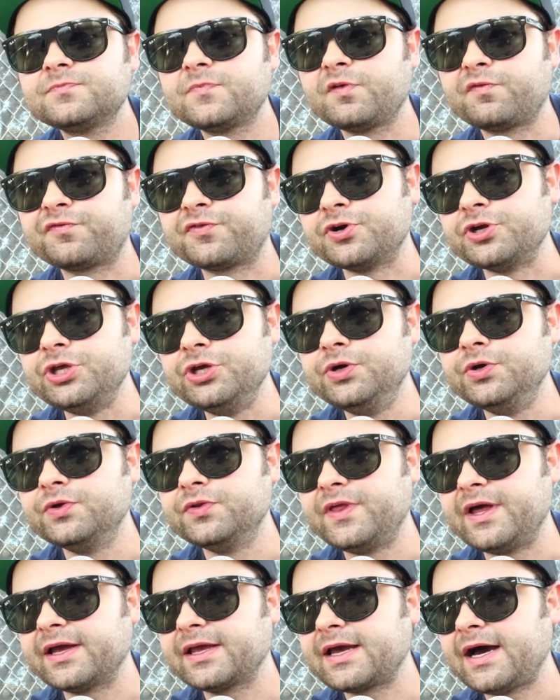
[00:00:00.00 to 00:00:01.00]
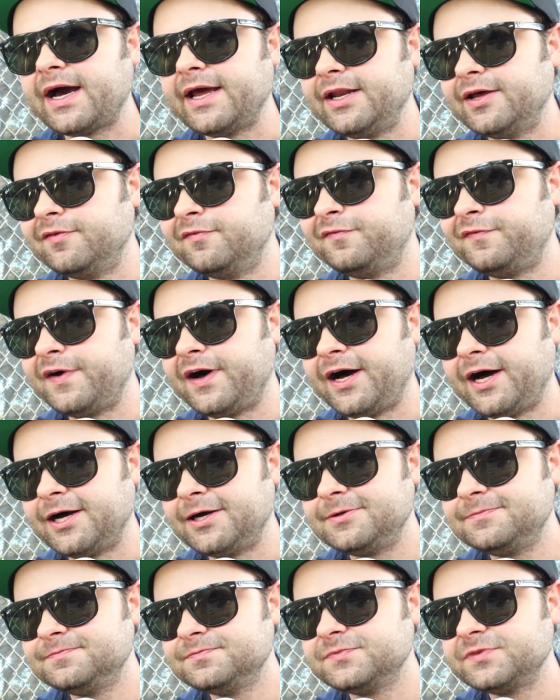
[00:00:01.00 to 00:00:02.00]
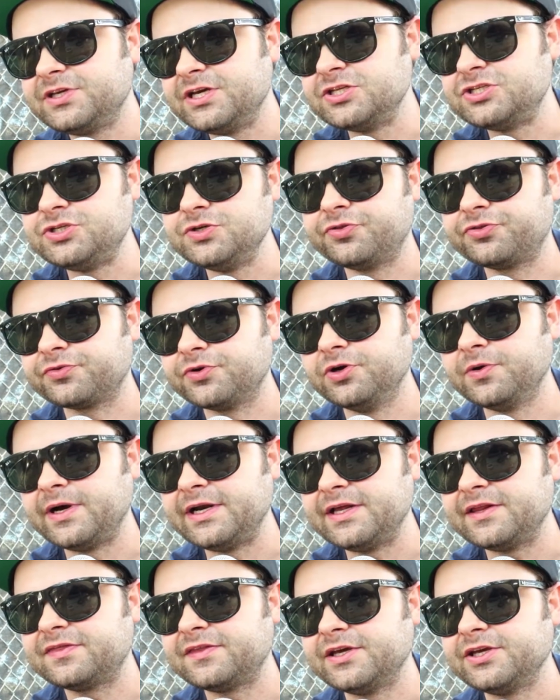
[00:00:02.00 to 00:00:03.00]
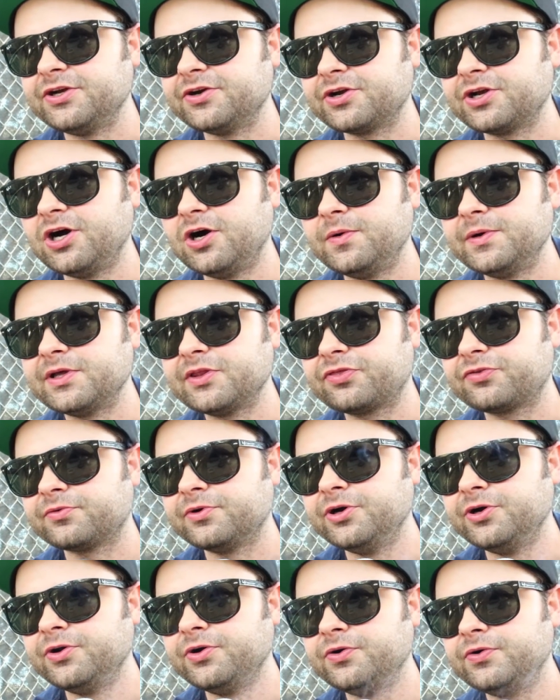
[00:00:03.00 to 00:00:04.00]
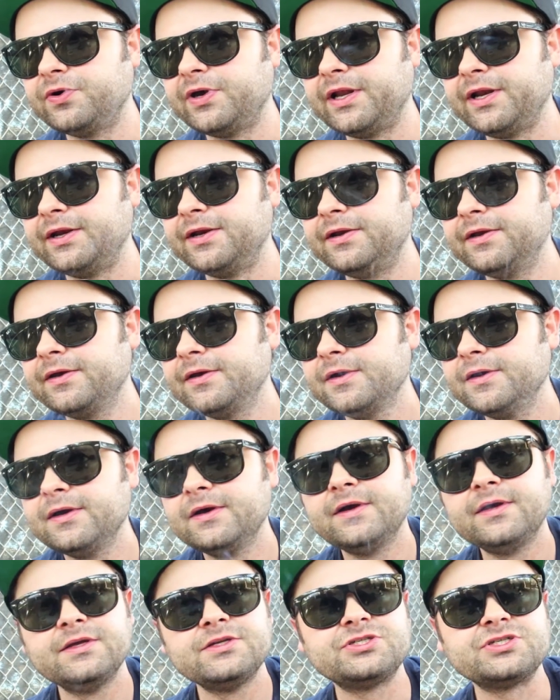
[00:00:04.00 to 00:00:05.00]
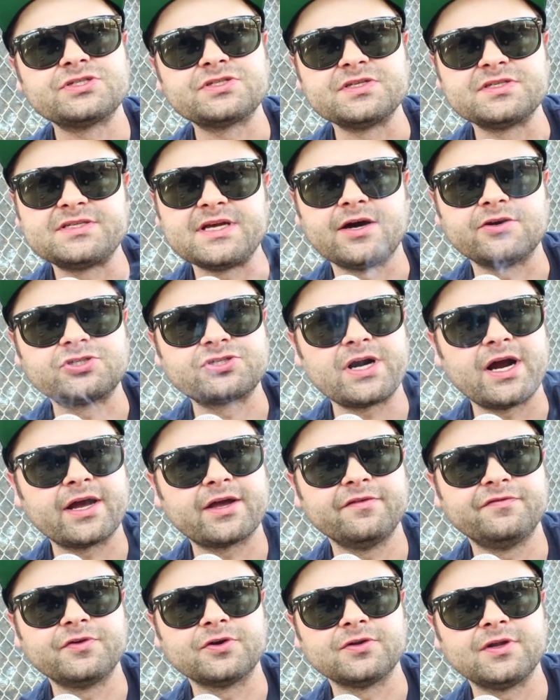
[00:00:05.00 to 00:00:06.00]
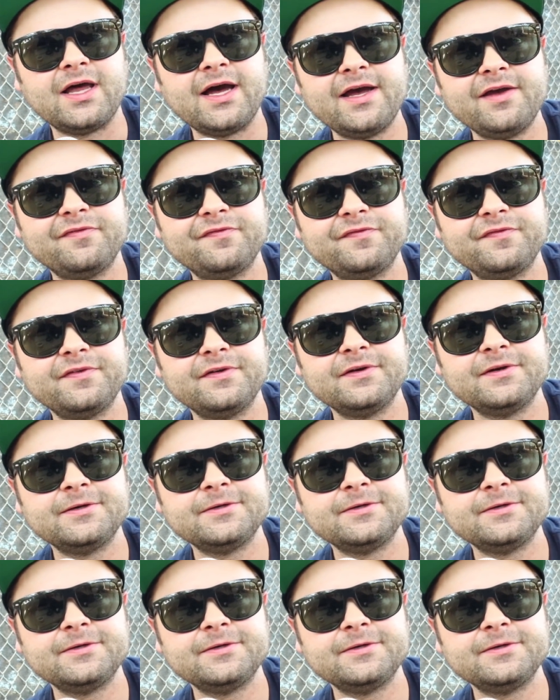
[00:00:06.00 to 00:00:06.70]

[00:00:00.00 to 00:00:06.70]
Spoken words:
for you that kind of gets you through anything you're going through, and it's just the soundtrack of your life.